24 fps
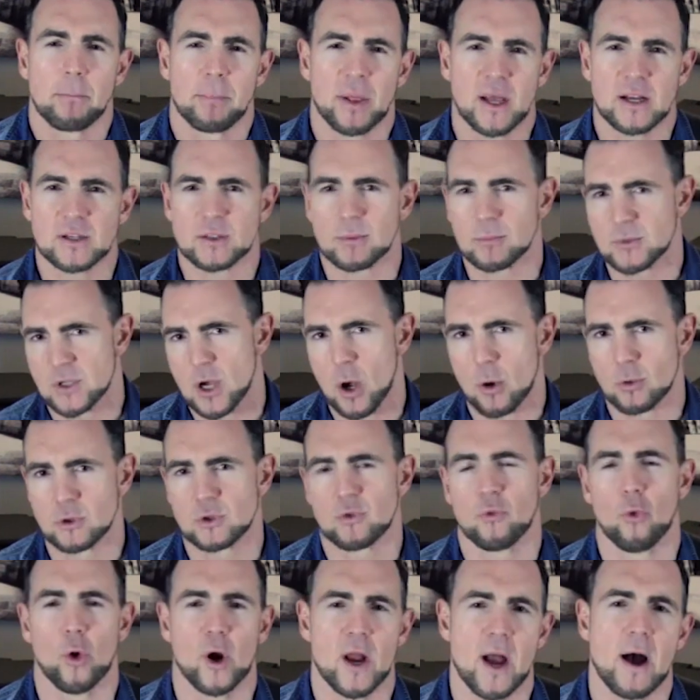play some tones
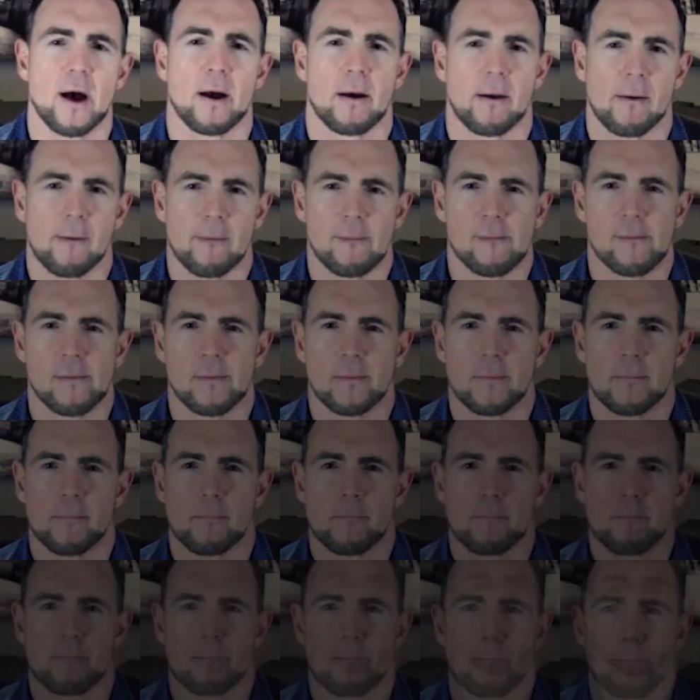for you.
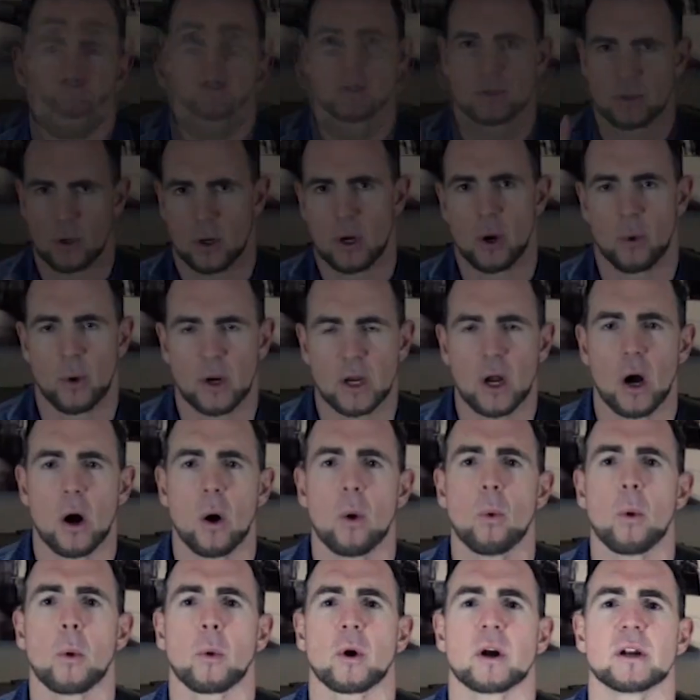So here we go.
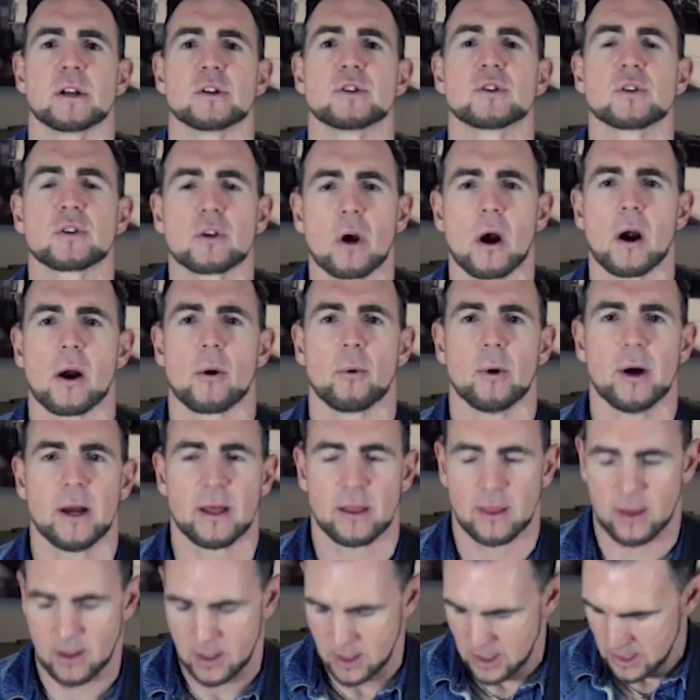What we're going to start
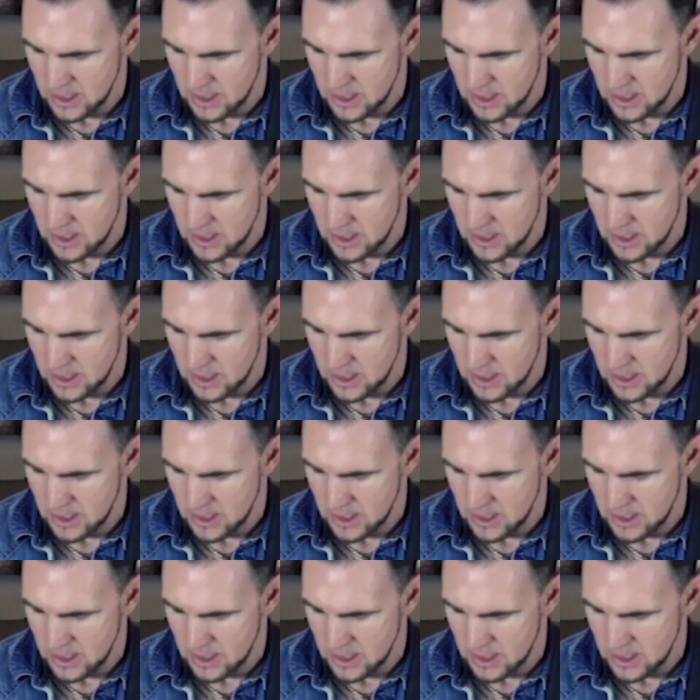with